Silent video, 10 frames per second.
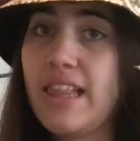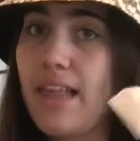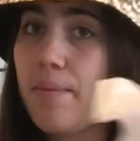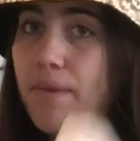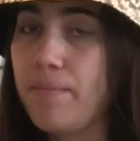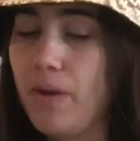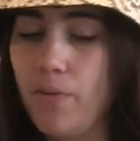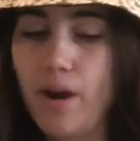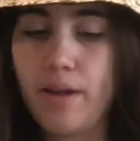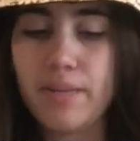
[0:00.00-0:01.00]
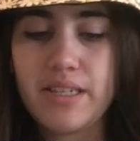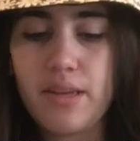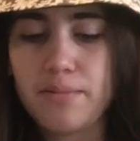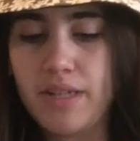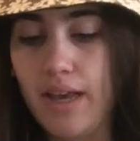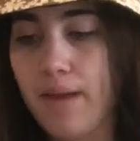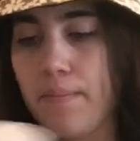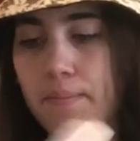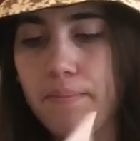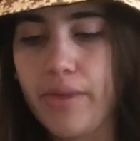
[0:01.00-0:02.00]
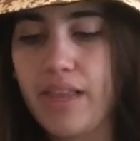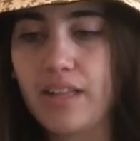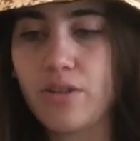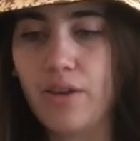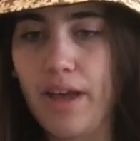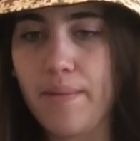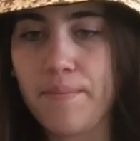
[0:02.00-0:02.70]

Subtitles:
That might be where I mess up today, but that's okay.